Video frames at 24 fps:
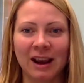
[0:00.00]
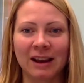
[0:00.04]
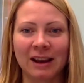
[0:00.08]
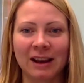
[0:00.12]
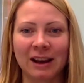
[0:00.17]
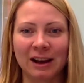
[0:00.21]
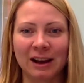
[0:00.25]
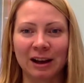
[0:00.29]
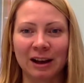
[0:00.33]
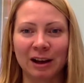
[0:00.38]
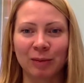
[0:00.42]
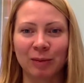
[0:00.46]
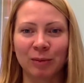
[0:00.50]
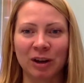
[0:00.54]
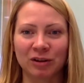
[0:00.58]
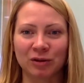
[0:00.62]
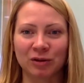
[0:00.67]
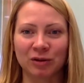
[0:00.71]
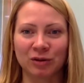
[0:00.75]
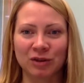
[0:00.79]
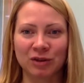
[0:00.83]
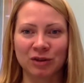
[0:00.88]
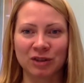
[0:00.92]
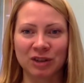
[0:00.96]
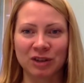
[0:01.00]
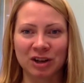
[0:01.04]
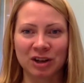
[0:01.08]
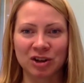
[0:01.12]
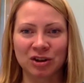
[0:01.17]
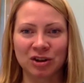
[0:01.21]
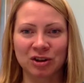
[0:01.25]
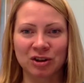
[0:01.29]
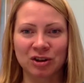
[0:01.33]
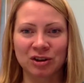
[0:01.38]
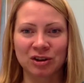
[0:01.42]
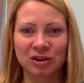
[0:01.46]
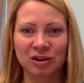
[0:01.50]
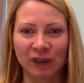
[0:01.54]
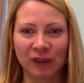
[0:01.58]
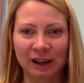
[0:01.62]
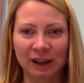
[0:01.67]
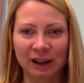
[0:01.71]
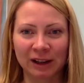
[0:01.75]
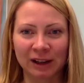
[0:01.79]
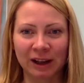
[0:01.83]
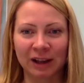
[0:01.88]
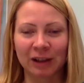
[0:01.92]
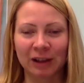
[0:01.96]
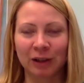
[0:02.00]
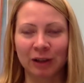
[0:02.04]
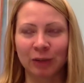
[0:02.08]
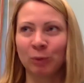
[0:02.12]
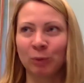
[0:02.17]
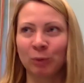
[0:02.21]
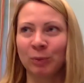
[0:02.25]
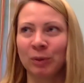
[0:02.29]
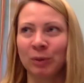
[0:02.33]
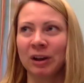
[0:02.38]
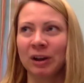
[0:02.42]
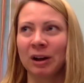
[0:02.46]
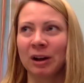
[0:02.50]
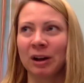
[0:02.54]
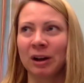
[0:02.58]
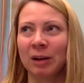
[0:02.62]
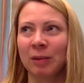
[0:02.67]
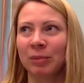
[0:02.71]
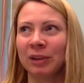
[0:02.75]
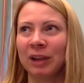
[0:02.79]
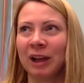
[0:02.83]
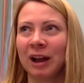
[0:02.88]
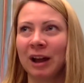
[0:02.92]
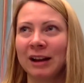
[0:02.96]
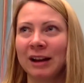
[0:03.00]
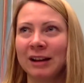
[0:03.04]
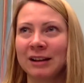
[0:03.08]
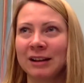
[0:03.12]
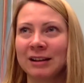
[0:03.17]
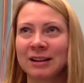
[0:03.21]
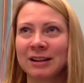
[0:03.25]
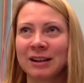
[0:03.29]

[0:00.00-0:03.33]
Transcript: and I can make a transaction directly and it will be complied,